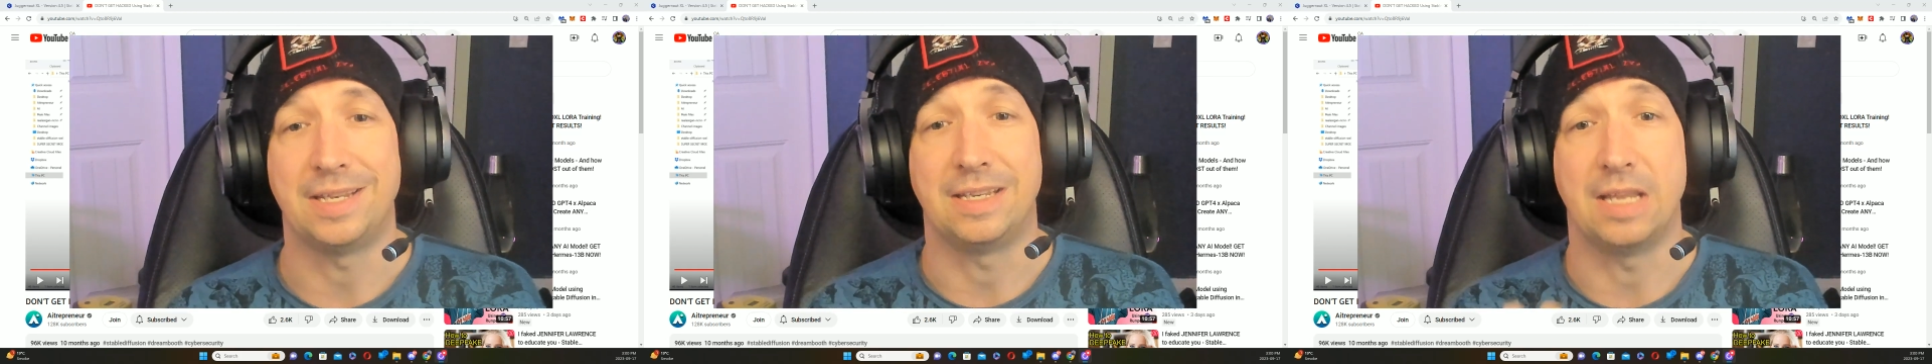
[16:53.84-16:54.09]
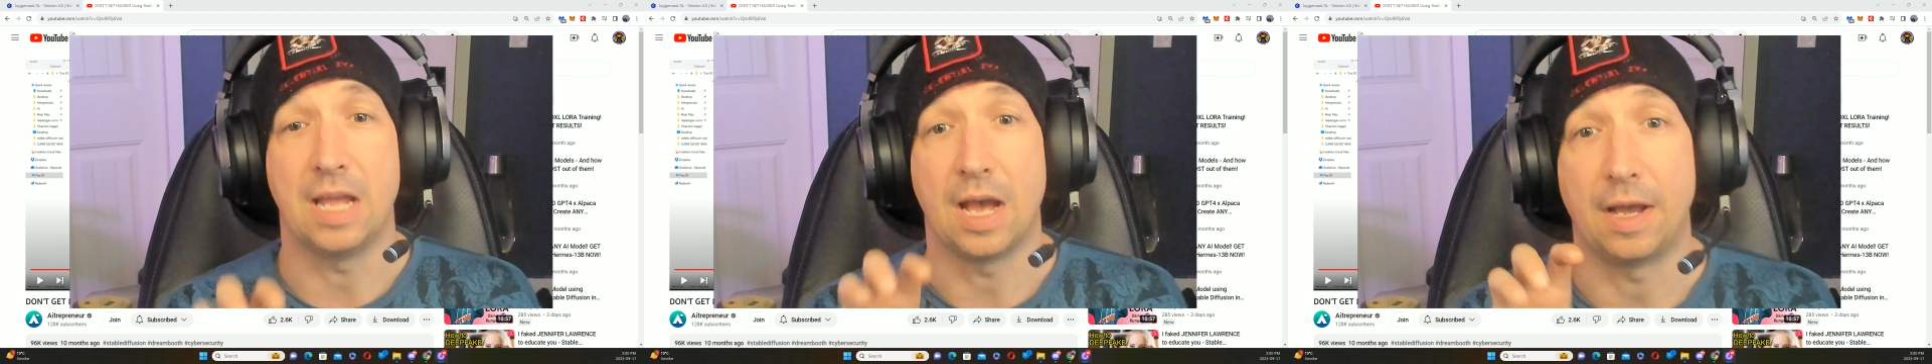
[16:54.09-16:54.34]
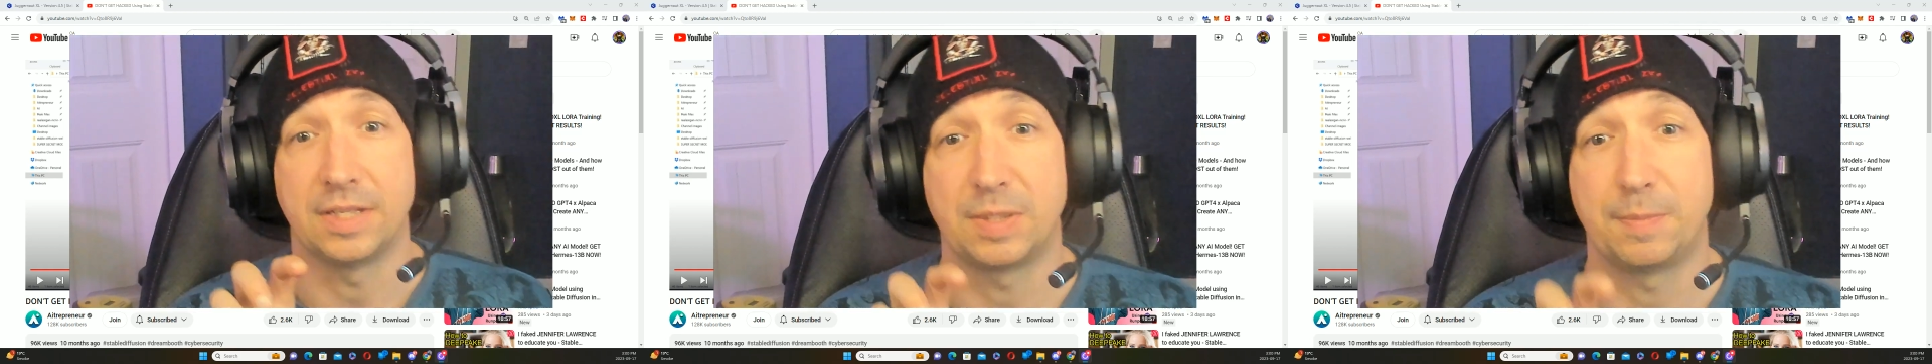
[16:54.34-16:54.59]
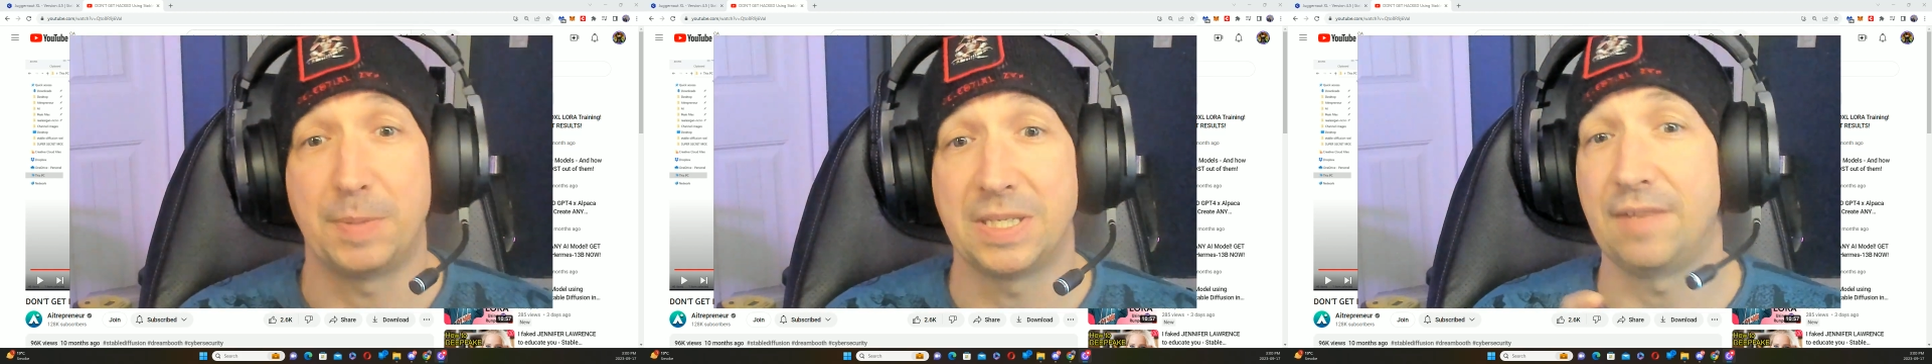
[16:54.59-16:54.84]
a
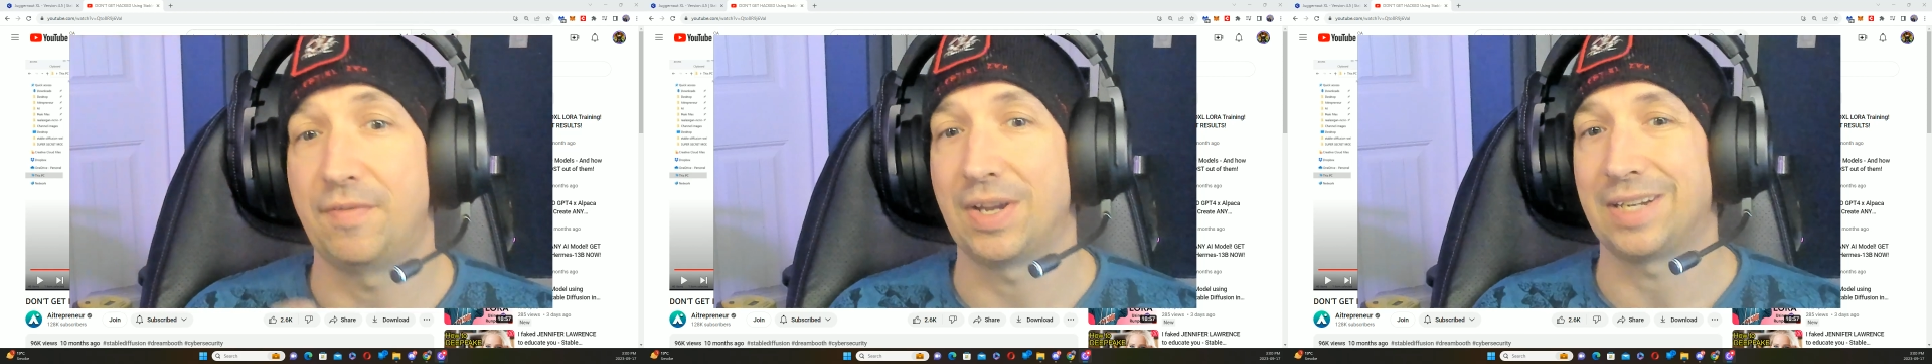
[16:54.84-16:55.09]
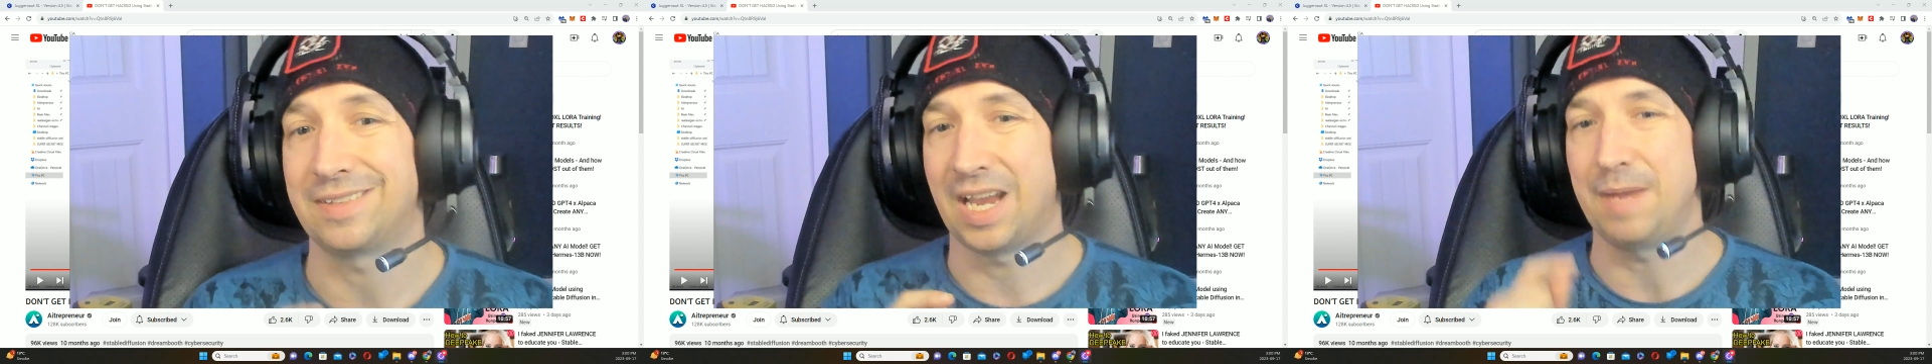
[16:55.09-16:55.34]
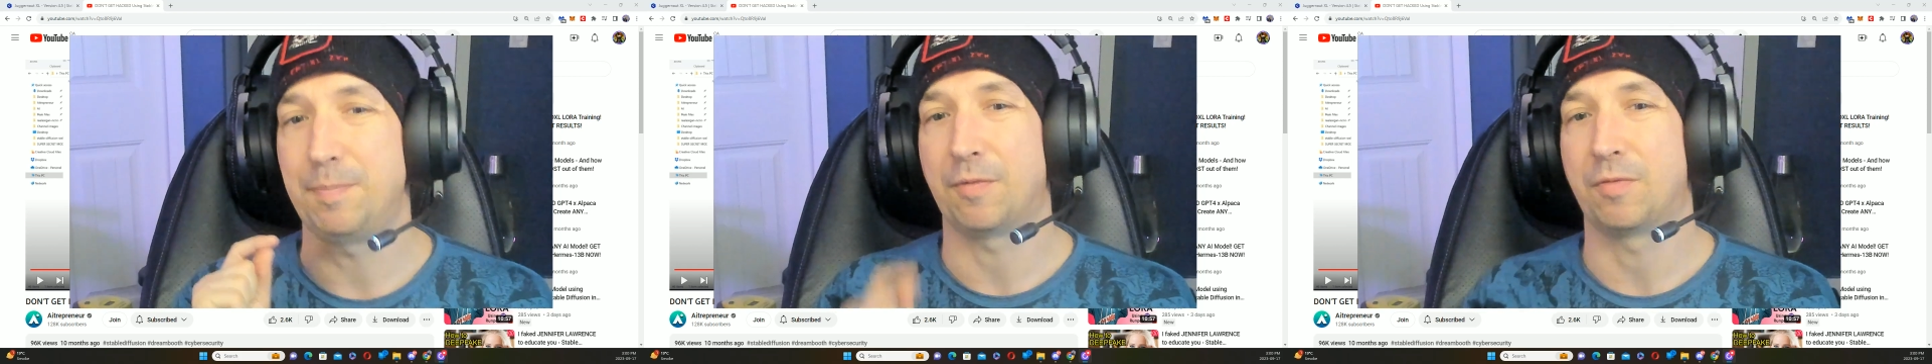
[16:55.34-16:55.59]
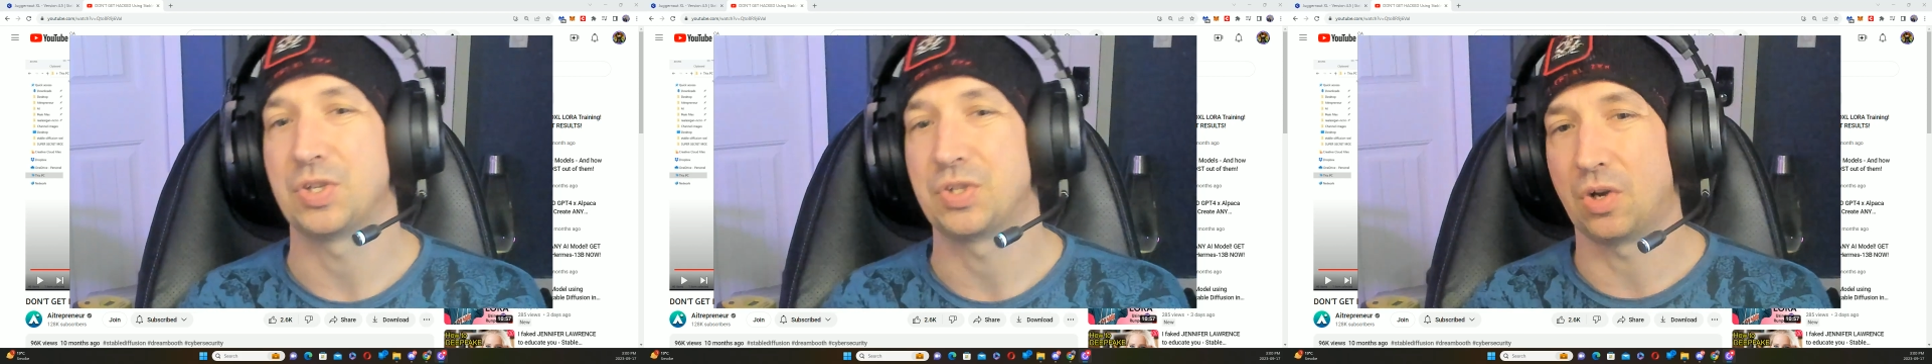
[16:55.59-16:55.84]
specific type of
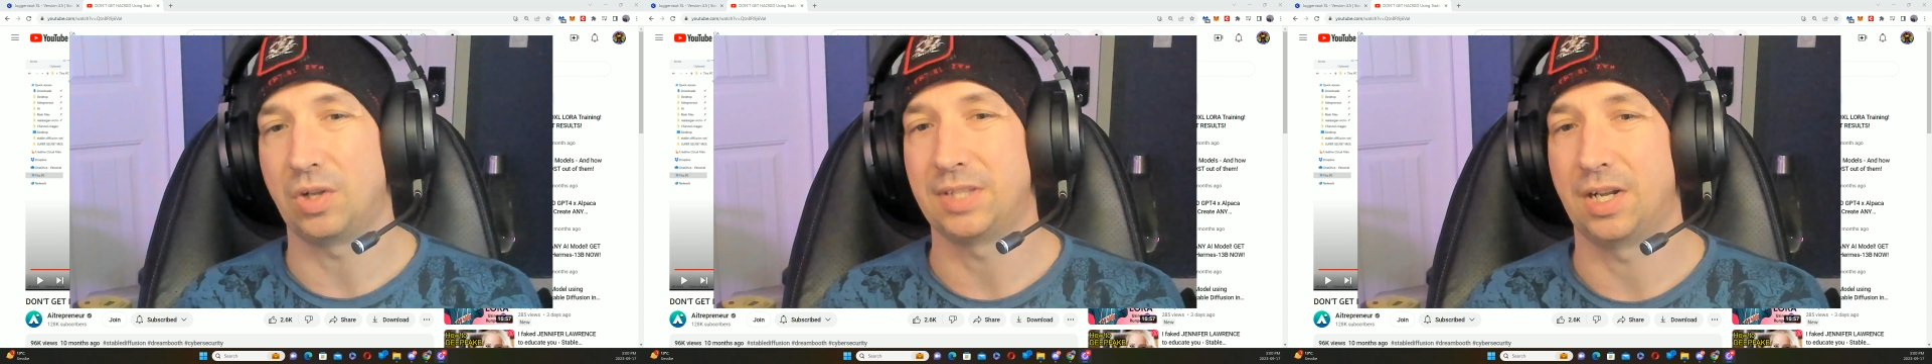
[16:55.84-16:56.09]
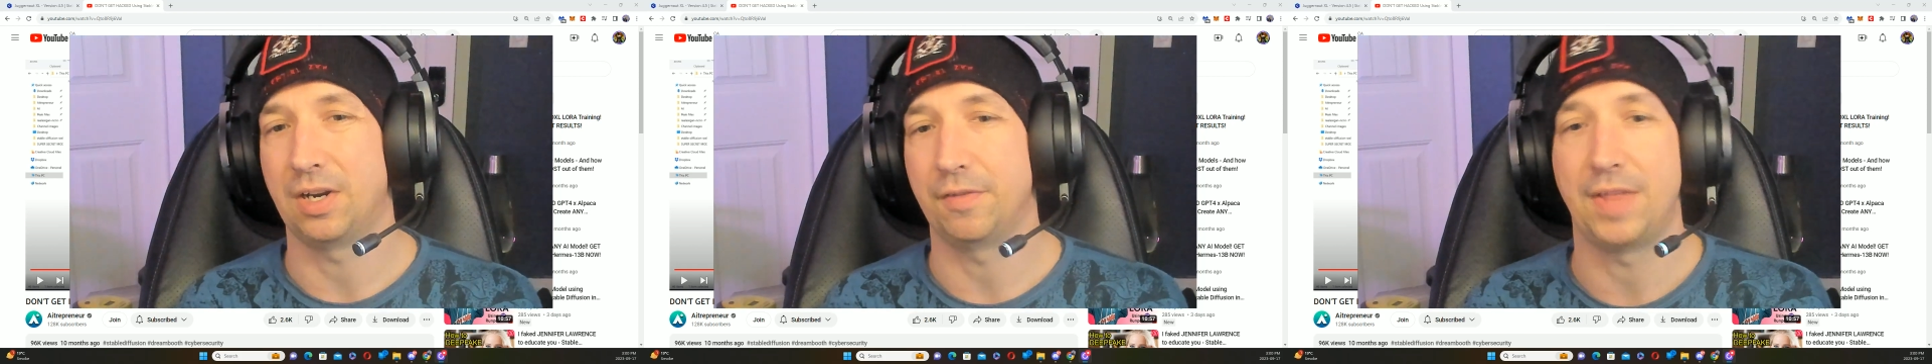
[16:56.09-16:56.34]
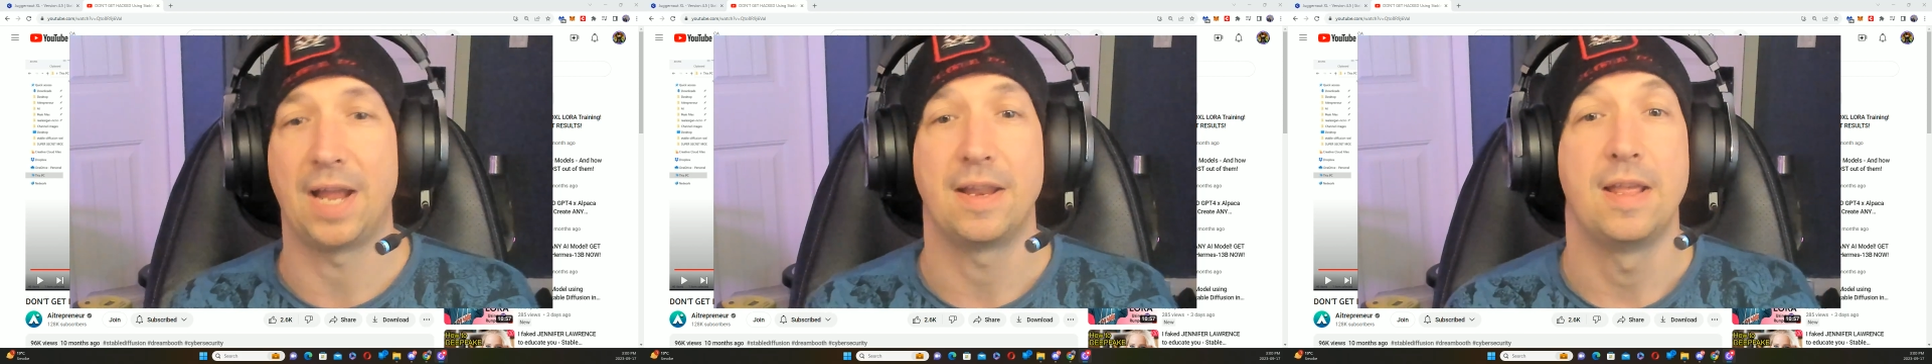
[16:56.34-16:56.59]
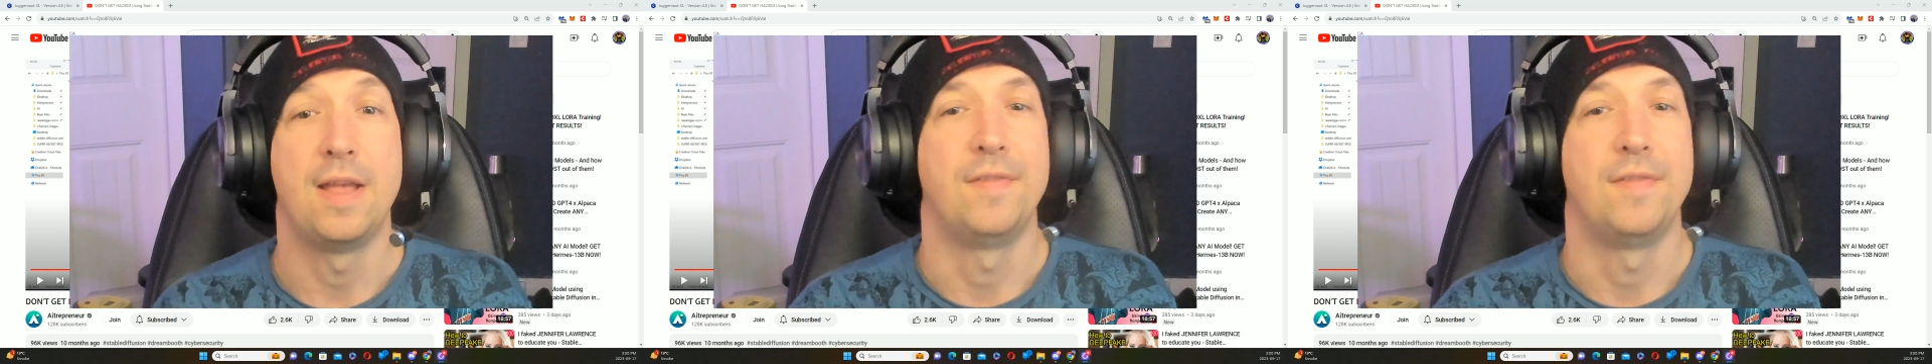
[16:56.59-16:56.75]
result out of that